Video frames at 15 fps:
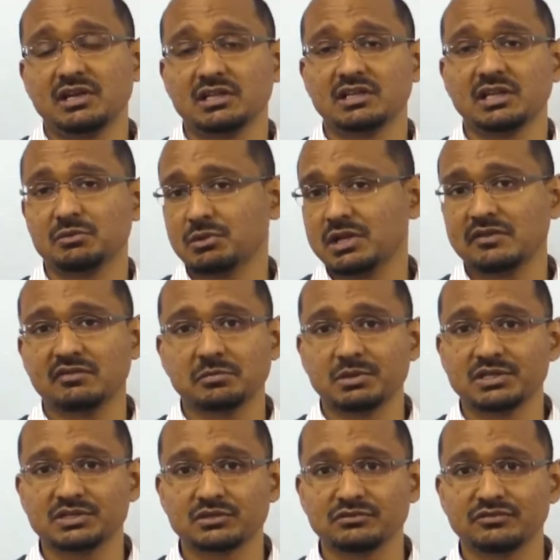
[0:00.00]
And then when
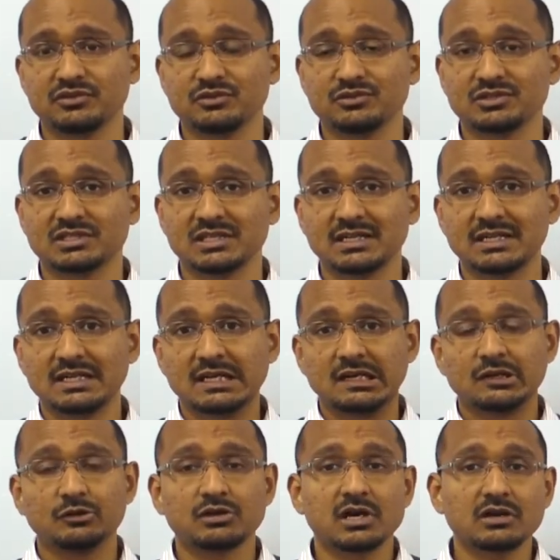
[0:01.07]
everybody's confused,
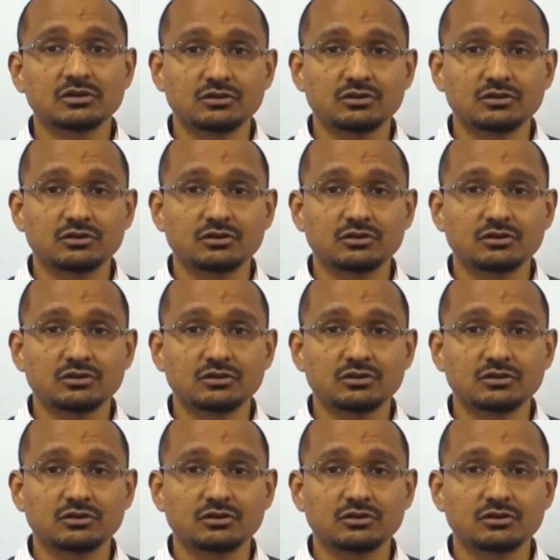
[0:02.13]
you can't